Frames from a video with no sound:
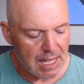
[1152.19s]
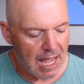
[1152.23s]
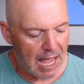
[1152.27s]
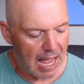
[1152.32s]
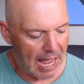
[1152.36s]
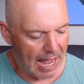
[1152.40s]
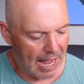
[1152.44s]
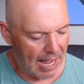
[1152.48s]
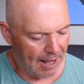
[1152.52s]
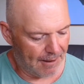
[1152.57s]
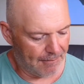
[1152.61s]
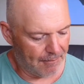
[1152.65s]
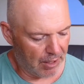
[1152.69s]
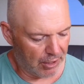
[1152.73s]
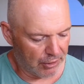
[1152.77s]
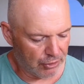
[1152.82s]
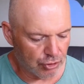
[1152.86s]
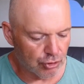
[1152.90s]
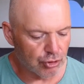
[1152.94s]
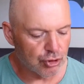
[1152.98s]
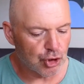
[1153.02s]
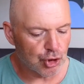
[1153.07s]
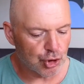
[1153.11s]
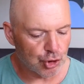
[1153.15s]
And
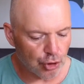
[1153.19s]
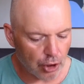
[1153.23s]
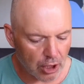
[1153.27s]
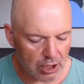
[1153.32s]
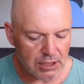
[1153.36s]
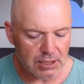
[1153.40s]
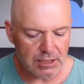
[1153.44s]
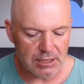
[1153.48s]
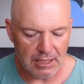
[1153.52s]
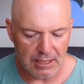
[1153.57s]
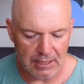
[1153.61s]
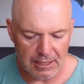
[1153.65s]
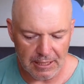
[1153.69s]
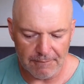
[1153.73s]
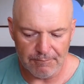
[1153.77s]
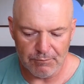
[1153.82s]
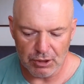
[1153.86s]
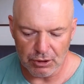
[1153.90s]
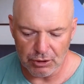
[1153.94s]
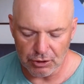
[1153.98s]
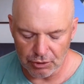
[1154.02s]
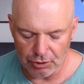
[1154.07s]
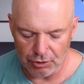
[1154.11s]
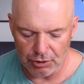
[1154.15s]
you're trusting them to
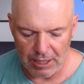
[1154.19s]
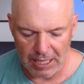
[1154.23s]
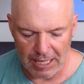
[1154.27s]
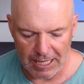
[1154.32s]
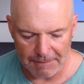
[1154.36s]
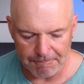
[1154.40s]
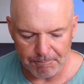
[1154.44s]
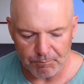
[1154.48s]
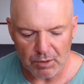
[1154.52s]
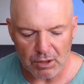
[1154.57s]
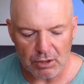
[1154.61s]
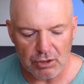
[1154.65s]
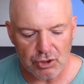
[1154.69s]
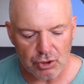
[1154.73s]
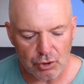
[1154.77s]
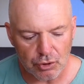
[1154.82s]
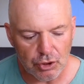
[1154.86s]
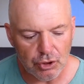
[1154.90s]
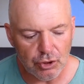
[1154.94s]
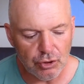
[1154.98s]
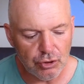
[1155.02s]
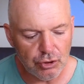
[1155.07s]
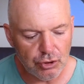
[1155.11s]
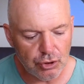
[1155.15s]
do that. And so
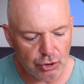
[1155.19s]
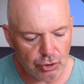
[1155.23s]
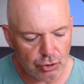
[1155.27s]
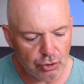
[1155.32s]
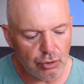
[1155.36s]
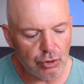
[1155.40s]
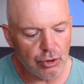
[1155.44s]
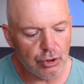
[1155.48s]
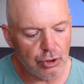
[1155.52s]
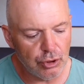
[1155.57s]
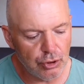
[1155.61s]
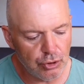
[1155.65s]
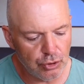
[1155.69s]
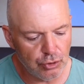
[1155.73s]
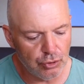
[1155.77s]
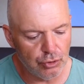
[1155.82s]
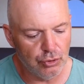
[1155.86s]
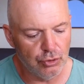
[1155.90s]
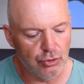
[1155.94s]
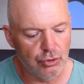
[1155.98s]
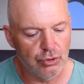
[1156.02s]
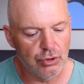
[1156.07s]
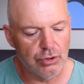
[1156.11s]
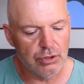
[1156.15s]
you do
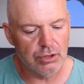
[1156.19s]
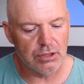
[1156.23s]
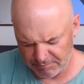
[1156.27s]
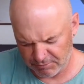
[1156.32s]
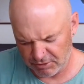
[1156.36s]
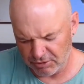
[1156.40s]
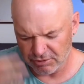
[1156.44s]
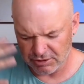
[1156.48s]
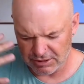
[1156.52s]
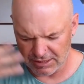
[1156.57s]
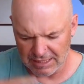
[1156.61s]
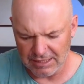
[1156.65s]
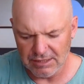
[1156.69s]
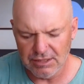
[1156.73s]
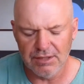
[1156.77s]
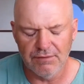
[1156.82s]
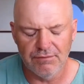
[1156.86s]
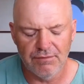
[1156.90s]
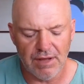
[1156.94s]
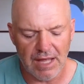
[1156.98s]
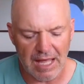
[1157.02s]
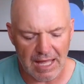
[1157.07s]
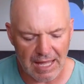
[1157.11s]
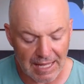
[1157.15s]
lose your sense
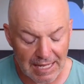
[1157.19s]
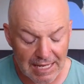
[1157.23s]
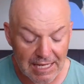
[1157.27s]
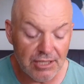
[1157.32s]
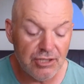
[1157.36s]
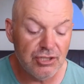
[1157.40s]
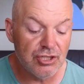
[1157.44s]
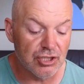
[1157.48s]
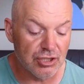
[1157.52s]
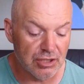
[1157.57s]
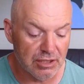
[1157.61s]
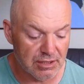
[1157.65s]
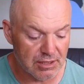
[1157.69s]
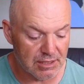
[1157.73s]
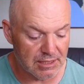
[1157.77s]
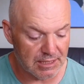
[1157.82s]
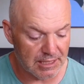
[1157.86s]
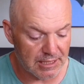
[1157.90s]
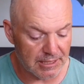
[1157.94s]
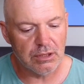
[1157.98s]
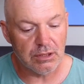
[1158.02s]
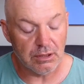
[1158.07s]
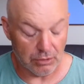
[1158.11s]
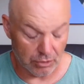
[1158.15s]
of
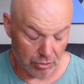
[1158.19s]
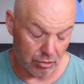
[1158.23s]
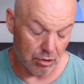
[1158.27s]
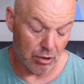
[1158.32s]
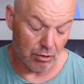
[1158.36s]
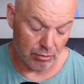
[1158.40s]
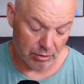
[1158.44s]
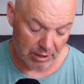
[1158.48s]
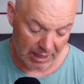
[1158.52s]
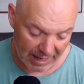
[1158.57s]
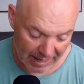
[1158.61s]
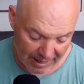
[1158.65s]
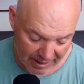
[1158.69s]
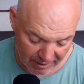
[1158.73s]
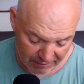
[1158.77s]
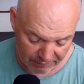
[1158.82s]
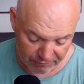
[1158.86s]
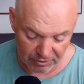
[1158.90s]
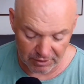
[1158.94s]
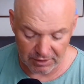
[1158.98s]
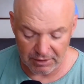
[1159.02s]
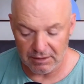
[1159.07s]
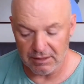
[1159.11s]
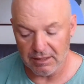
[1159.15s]
agency. You don't have
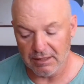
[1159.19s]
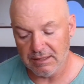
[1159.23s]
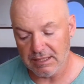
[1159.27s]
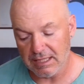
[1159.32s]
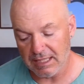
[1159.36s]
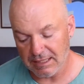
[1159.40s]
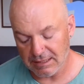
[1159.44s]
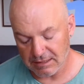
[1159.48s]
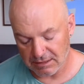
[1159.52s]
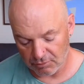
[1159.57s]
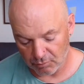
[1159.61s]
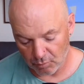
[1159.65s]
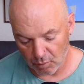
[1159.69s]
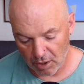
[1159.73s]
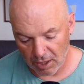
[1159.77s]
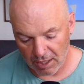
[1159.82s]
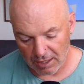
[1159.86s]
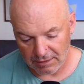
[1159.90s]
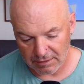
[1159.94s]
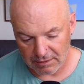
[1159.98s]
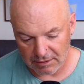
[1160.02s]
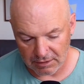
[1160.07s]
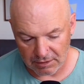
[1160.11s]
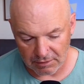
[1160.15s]
it. It takes a
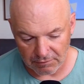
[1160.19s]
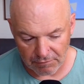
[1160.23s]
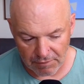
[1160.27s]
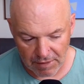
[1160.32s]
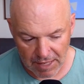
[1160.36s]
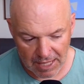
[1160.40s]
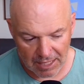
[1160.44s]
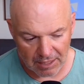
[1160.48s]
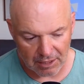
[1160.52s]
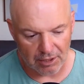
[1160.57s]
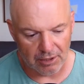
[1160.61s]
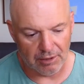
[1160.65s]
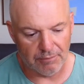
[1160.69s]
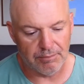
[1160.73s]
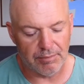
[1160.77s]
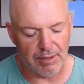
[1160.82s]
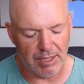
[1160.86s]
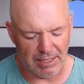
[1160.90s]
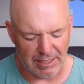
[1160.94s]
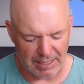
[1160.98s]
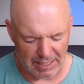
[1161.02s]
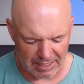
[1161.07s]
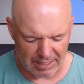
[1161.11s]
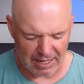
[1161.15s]
while to develop.
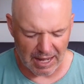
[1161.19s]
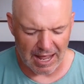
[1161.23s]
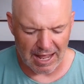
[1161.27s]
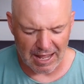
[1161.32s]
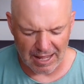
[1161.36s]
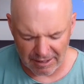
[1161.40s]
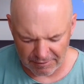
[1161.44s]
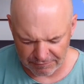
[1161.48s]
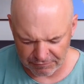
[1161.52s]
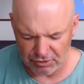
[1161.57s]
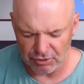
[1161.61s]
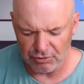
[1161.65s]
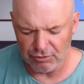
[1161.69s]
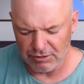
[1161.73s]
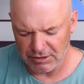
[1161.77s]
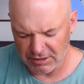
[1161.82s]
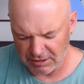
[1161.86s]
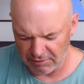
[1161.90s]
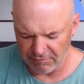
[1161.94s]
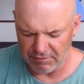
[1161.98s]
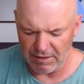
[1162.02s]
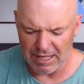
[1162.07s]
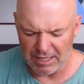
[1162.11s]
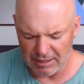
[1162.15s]
And then after it's
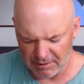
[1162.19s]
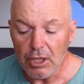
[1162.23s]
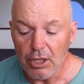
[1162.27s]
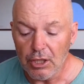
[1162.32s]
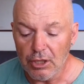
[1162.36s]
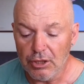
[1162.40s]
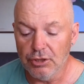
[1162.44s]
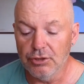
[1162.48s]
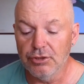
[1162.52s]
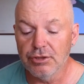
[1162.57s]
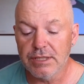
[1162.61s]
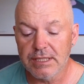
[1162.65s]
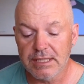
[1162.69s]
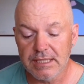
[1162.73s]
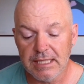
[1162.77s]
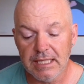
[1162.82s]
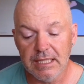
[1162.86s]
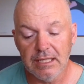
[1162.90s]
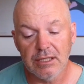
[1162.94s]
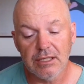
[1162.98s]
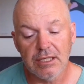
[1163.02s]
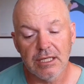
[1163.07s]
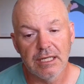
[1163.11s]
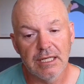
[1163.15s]
developed, you
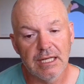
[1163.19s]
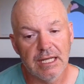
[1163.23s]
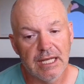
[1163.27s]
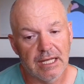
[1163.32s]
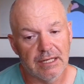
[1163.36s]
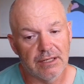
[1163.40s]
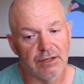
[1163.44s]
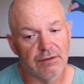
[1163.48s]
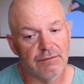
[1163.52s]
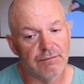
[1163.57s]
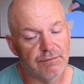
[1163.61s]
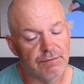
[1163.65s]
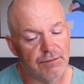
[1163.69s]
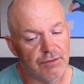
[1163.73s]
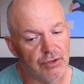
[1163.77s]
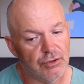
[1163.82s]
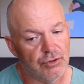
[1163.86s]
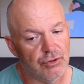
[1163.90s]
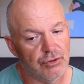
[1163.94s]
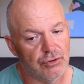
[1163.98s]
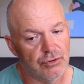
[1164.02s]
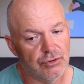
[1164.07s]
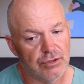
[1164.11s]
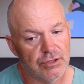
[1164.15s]
still can get
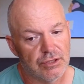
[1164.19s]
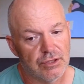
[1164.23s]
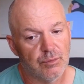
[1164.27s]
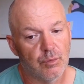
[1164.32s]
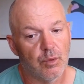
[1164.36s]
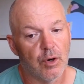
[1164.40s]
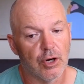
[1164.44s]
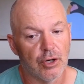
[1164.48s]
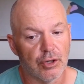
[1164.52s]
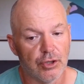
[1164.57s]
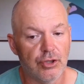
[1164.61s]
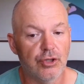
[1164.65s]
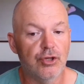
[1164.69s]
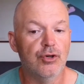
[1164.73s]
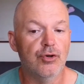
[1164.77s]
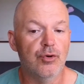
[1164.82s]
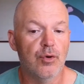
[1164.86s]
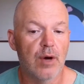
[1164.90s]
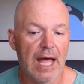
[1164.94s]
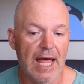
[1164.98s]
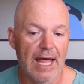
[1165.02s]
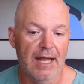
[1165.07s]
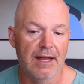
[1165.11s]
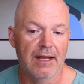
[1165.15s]
confused where you
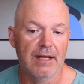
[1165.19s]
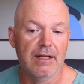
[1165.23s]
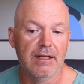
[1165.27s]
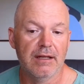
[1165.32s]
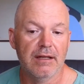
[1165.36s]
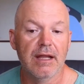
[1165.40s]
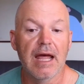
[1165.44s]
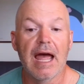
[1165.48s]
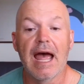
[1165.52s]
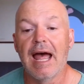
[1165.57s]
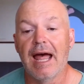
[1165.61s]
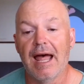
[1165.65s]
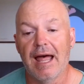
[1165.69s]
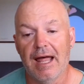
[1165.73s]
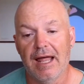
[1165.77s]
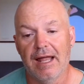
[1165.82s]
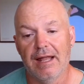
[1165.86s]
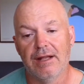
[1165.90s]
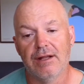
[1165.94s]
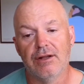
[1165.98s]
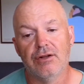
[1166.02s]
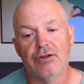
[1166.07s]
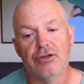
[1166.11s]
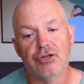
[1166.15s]
end
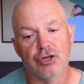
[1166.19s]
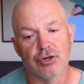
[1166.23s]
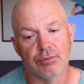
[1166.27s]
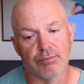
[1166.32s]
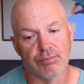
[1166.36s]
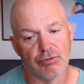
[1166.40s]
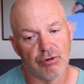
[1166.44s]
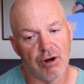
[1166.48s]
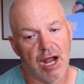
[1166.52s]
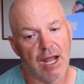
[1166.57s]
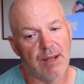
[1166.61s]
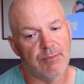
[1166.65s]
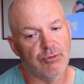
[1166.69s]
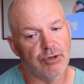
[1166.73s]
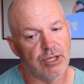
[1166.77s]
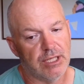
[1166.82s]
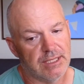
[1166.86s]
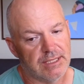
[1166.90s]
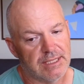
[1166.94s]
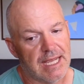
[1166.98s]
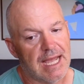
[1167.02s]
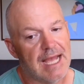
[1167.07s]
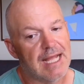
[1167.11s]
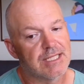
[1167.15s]
and your primary
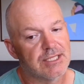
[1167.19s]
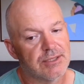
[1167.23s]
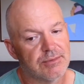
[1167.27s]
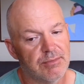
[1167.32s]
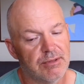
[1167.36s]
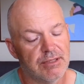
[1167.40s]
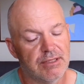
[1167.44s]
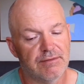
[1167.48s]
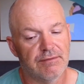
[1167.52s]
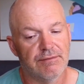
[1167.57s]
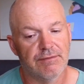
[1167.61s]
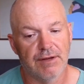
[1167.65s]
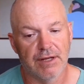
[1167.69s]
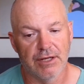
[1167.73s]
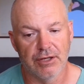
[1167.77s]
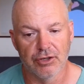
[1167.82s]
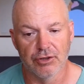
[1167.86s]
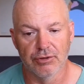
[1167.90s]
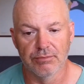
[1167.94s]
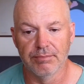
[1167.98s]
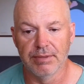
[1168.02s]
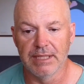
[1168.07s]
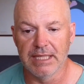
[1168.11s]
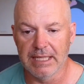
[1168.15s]
attachment
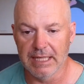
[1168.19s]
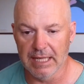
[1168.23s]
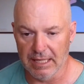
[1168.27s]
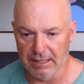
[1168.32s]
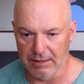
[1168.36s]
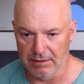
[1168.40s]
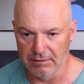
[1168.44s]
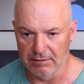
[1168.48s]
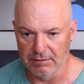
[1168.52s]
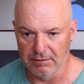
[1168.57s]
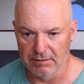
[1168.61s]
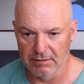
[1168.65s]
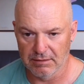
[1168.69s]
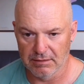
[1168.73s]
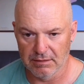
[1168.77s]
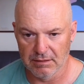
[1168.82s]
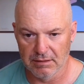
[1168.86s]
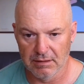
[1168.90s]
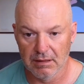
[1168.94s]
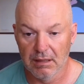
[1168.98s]
figure begins.